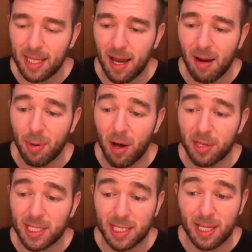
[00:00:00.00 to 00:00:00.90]
the
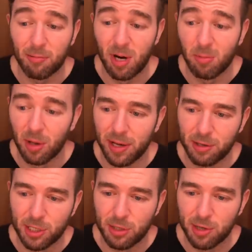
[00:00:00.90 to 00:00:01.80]
hypothesis that Red Bull
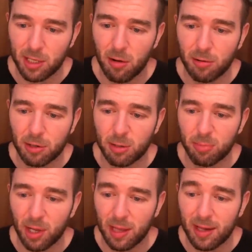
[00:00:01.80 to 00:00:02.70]
energy drink alters
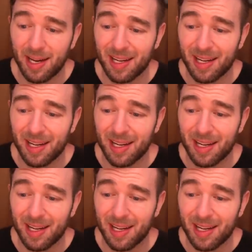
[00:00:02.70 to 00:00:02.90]
platelet